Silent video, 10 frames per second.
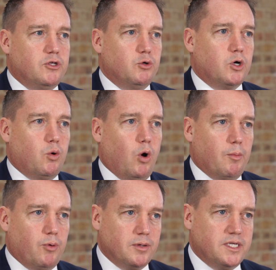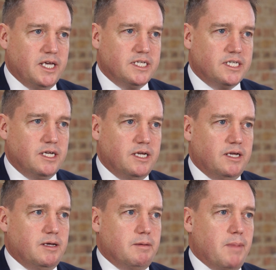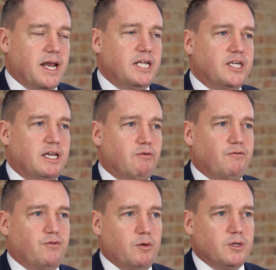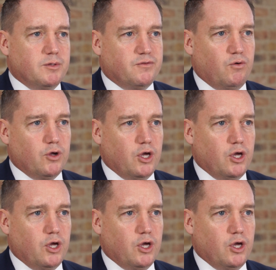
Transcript: you to acquire properties, manage any refurbishments for